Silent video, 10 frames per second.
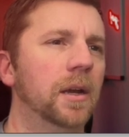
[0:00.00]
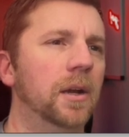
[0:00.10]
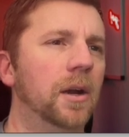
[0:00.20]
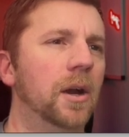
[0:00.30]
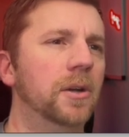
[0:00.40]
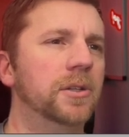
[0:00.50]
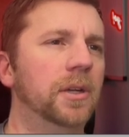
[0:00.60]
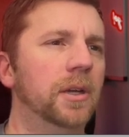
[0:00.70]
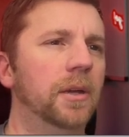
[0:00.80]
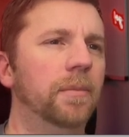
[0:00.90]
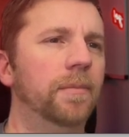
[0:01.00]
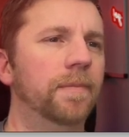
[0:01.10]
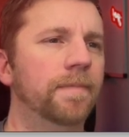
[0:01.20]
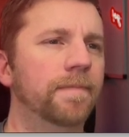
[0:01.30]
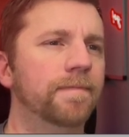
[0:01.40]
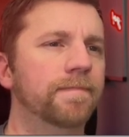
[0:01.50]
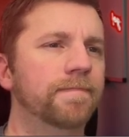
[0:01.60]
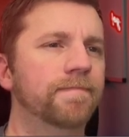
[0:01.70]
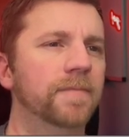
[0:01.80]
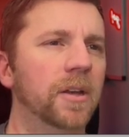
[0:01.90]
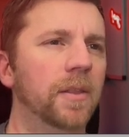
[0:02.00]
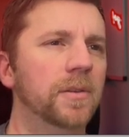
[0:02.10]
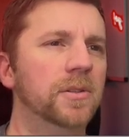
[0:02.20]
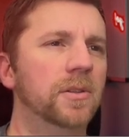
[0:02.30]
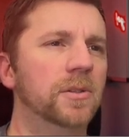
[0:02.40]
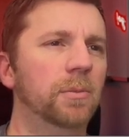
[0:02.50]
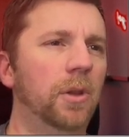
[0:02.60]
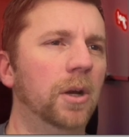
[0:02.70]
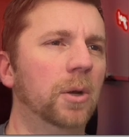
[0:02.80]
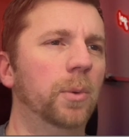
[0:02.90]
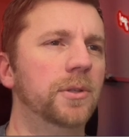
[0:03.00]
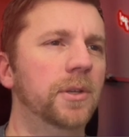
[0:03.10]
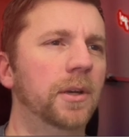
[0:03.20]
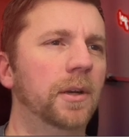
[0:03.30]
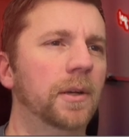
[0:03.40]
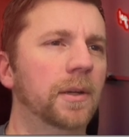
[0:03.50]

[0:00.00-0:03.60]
Cart time. Okay, there's some longer ones here.